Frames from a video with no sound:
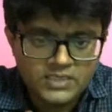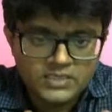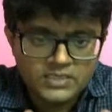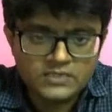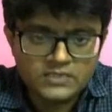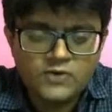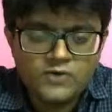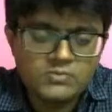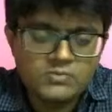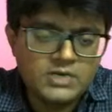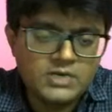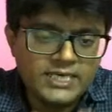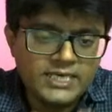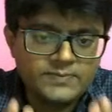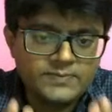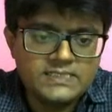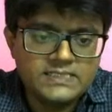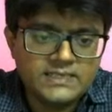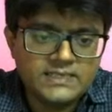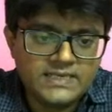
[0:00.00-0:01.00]
The formula is
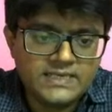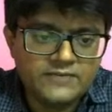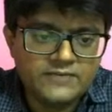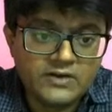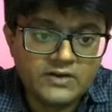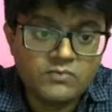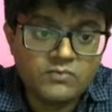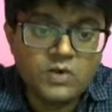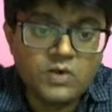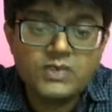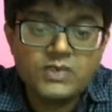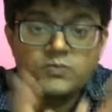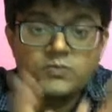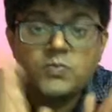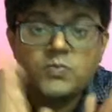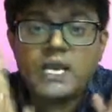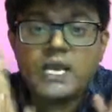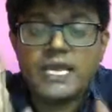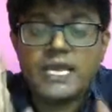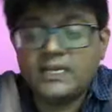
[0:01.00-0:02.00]
basically for what?
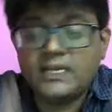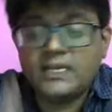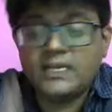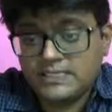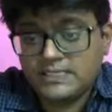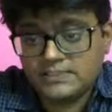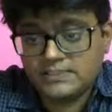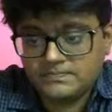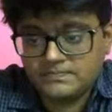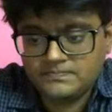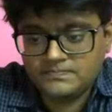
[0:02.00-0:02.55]
Small angle prism.